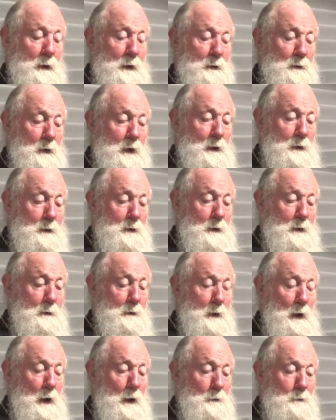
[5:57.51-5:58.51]
But then
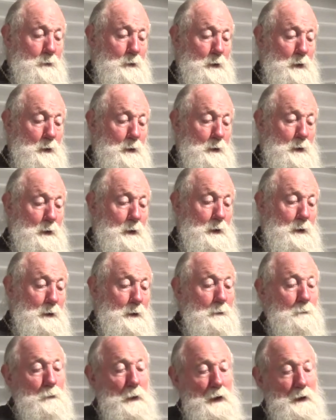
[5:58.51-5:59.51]
after he
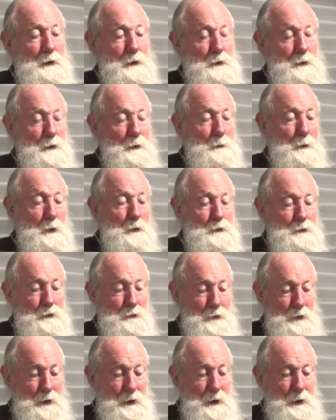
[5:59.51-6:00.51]
went into the
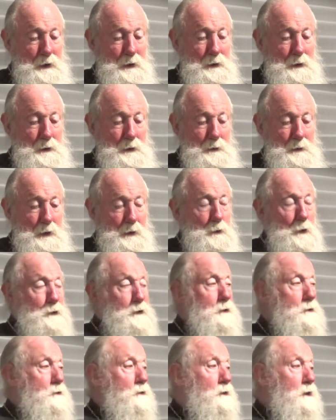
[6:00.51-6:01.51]
monastery, they
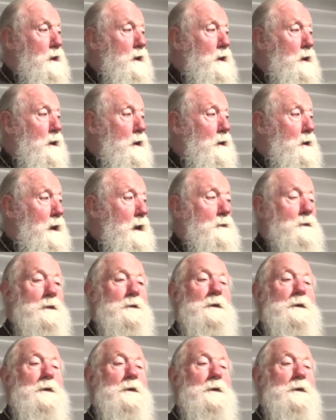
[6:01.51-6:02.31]
got into the car, and then